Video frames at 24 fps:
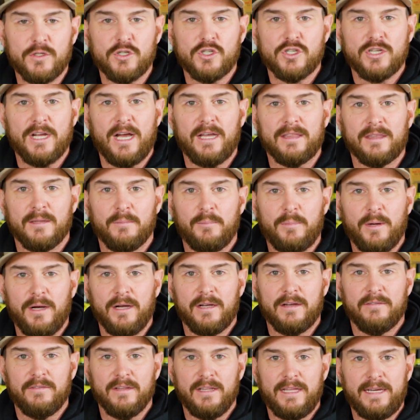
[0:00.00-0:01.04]
just shot the
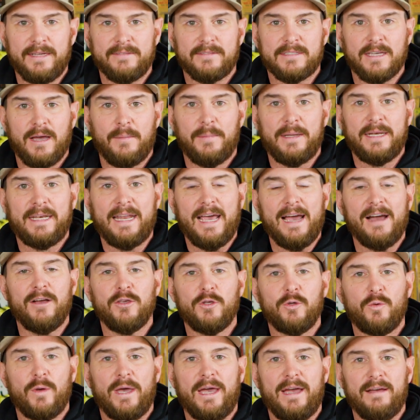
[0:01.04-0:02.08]
buck of a lifetime, and now
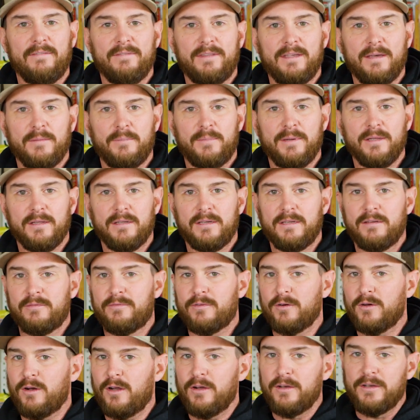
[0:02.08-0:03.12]
you have the ability
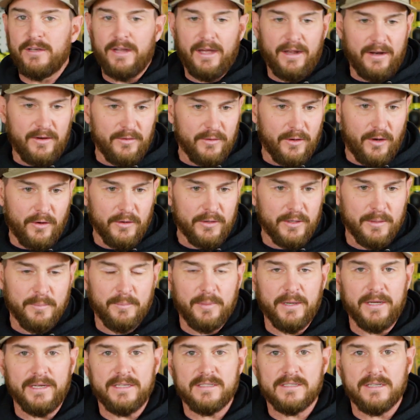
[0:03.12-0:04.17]
for not all your
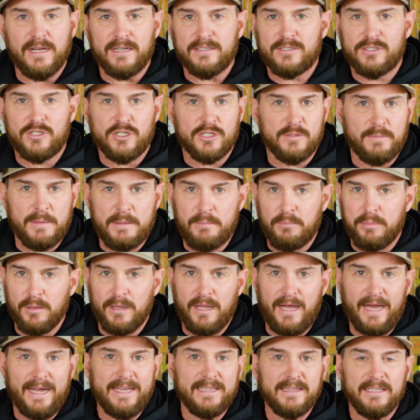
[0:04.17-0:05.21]
buddies not to just be
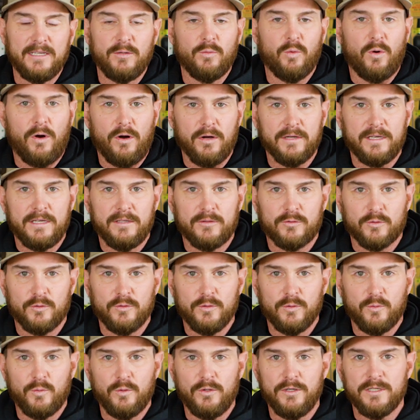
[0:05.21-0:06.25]
blindly walking through
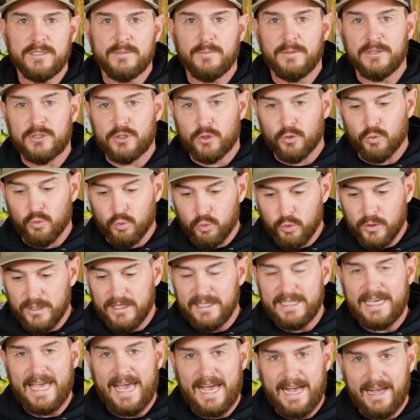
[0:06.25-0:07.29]
the woods, but to
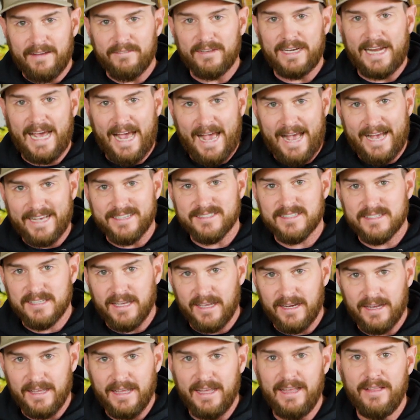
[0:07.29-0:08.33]
really have an
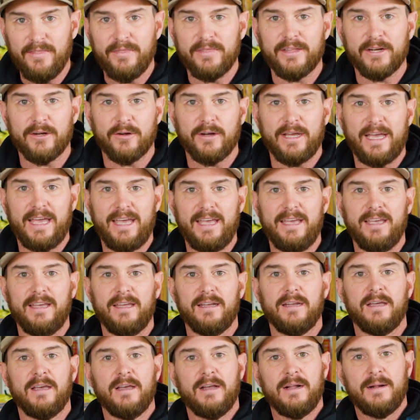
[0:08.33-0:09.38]
asset in their
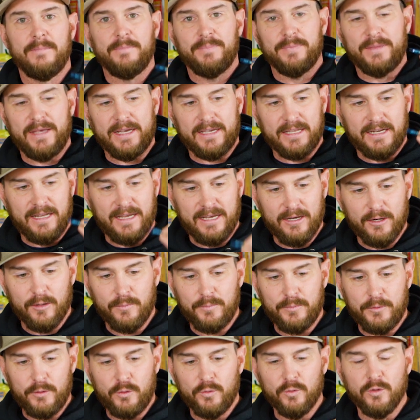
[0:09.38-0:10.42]
hand that can
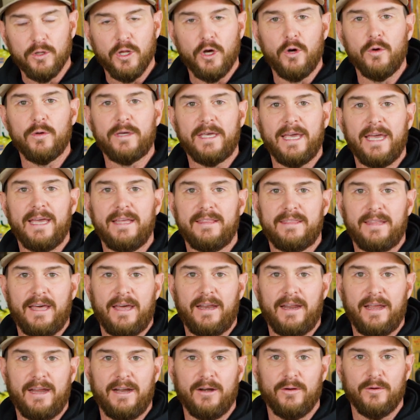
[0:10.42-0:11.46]
help you locate
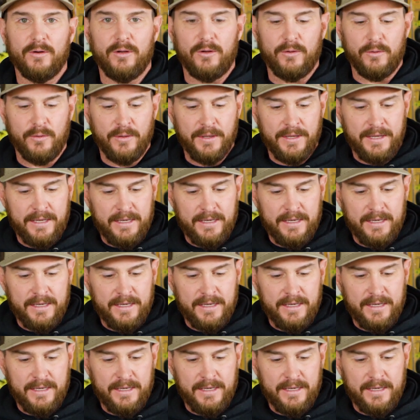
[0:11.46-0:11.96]
that arrow.